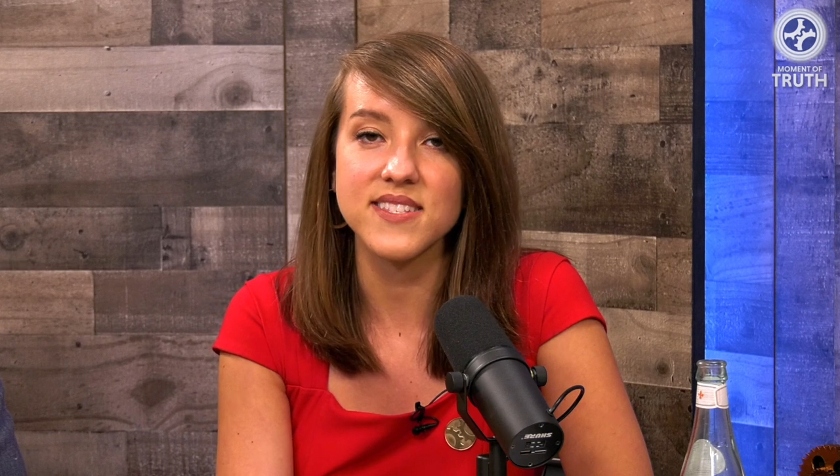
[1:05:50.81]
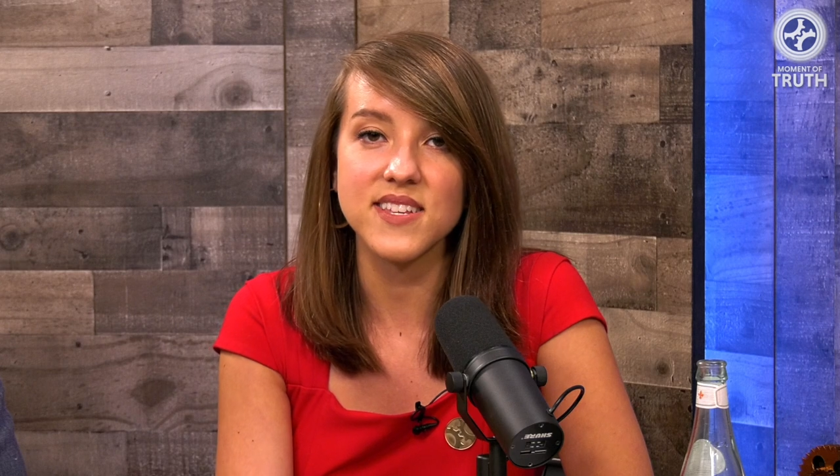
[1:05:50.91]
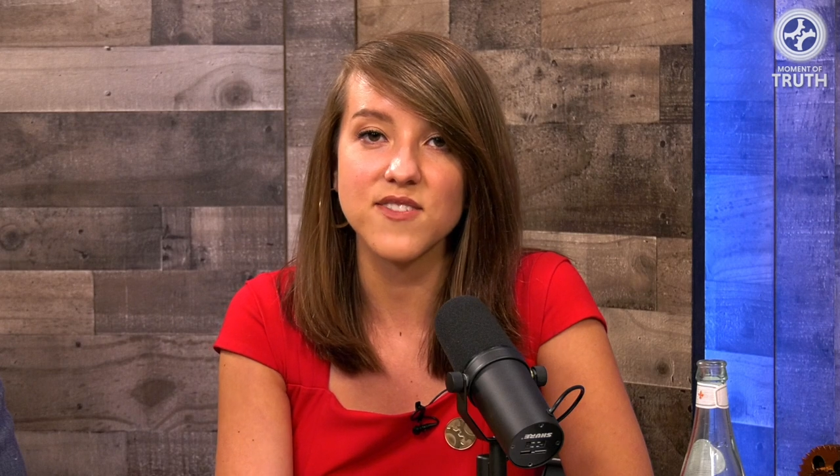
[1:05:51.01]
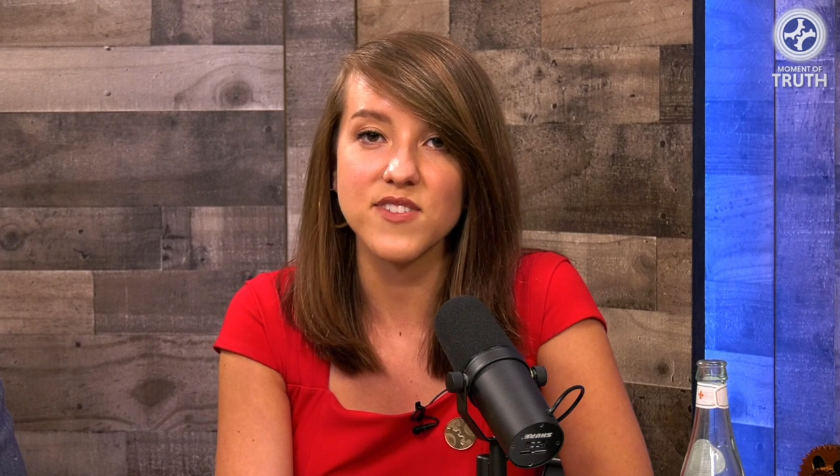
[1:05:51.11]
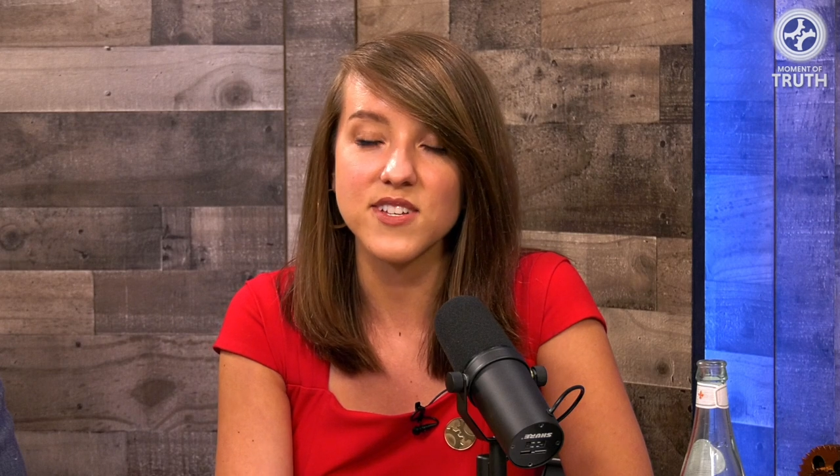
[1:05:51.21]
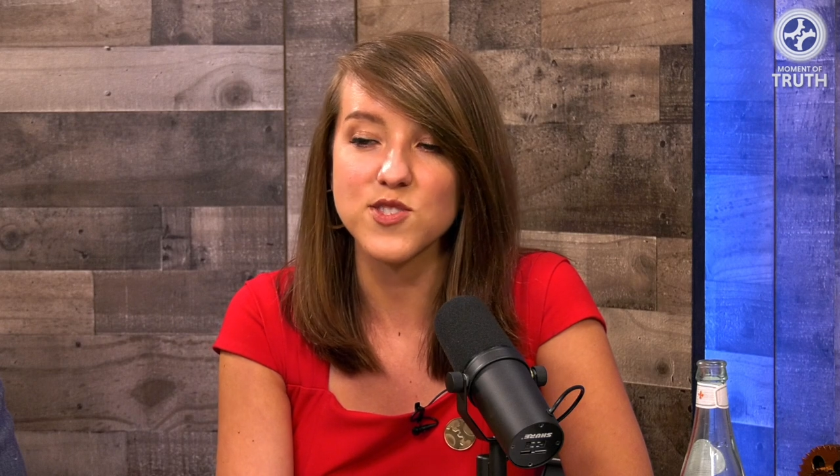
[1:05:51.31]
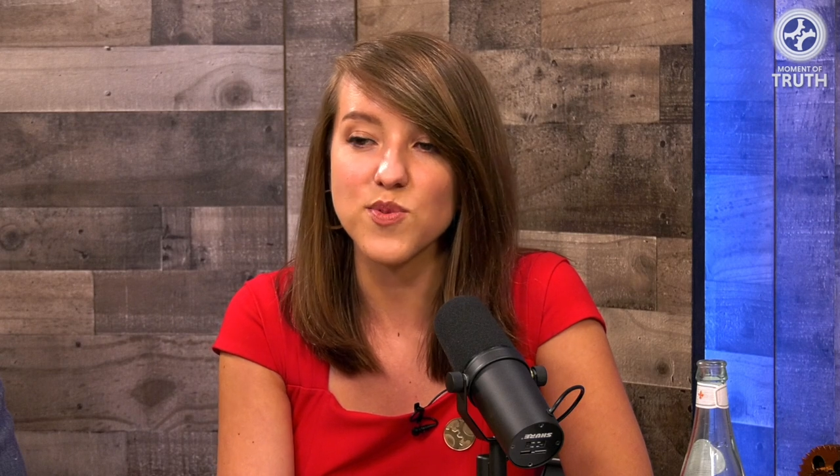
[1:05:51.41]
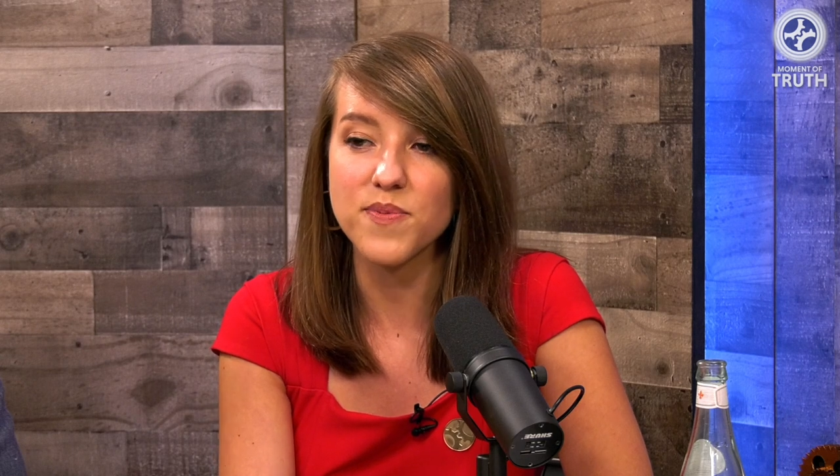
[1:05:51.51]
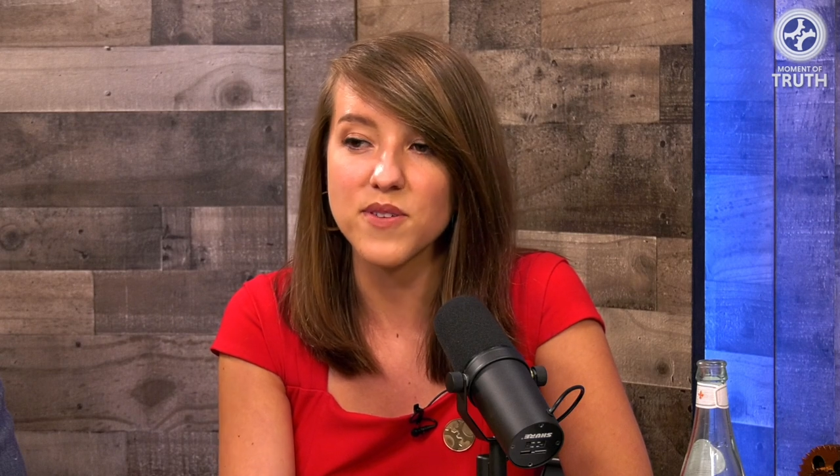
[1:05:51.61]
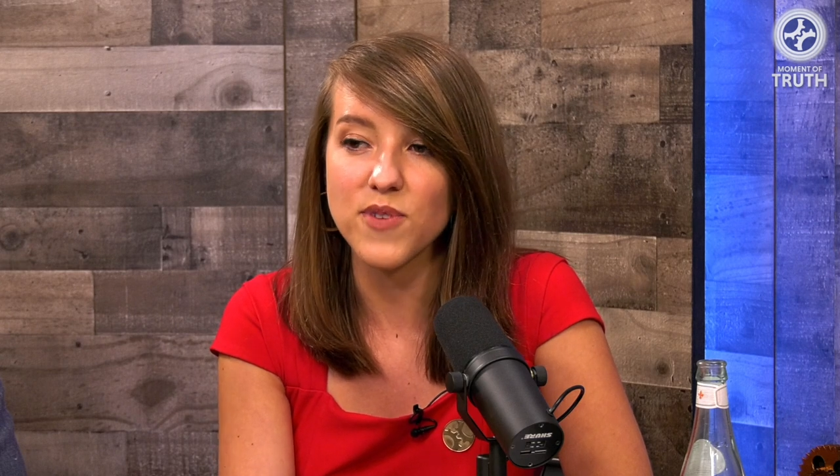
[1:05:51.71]
instead of like a
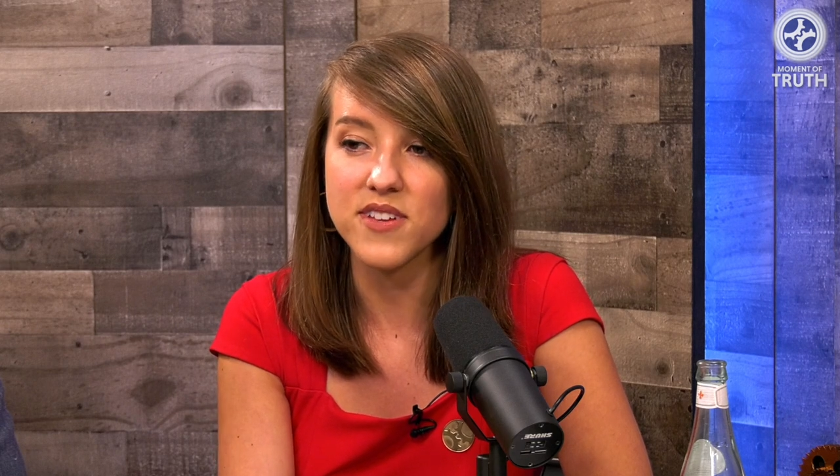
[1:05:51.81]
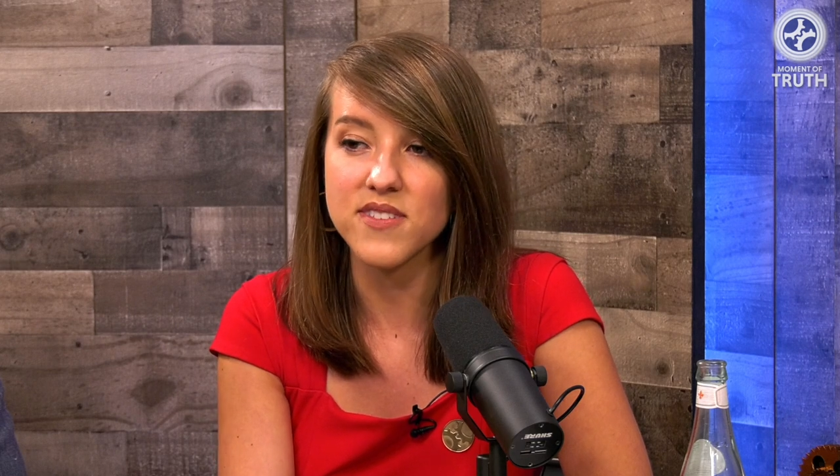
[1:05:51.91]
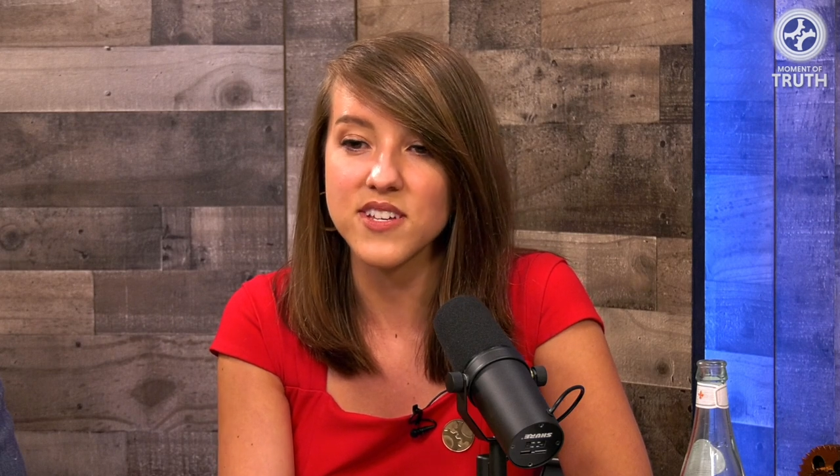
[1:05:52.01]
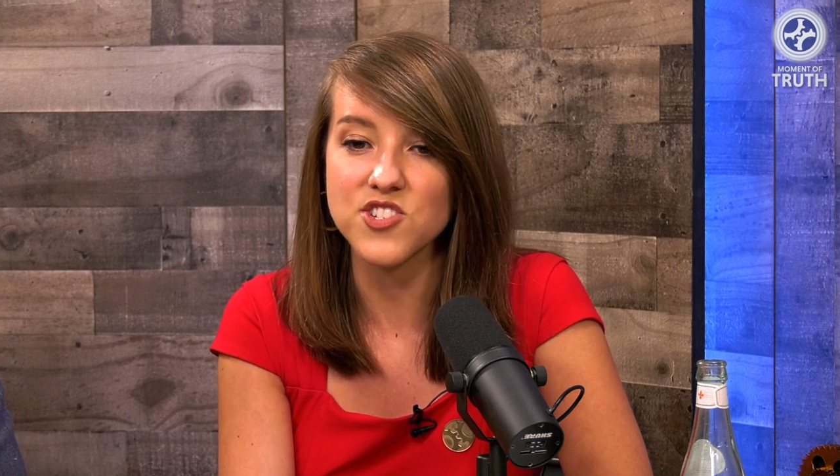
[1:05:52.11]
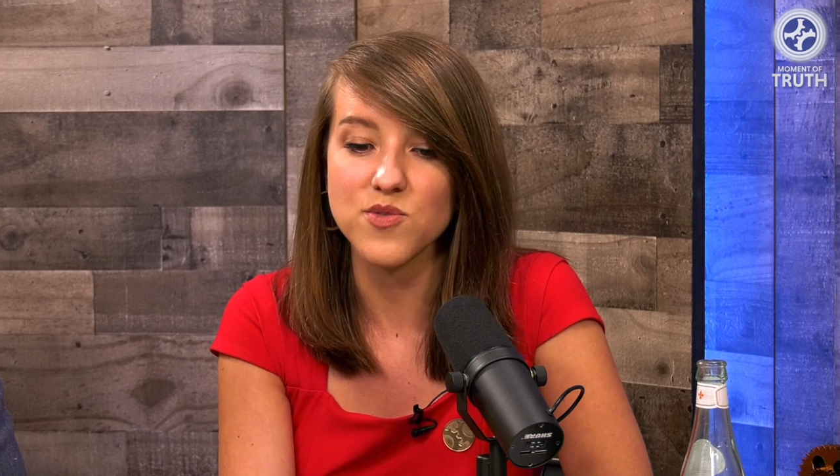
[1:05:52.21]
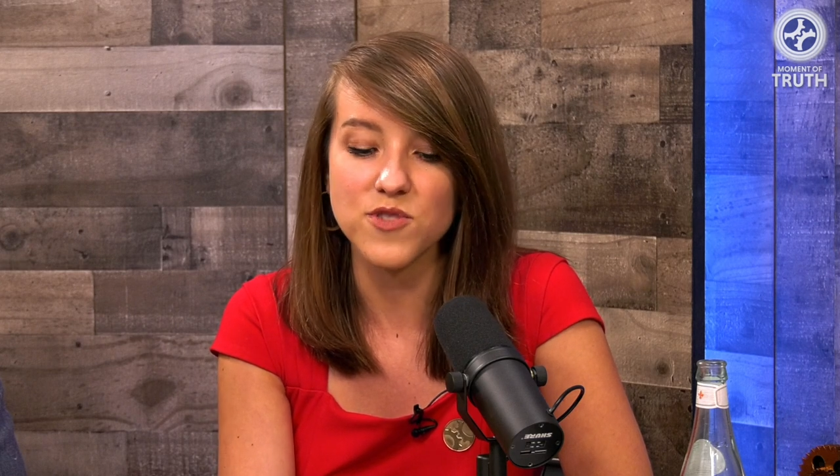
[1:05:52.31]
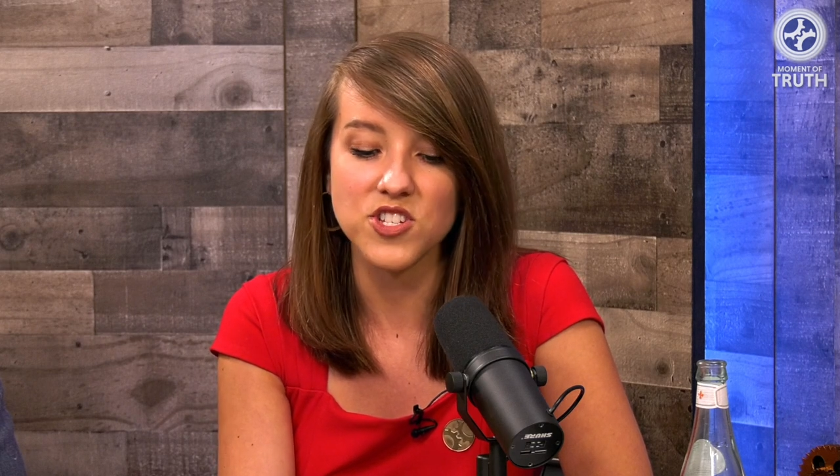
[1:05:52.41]
sweeping regulation,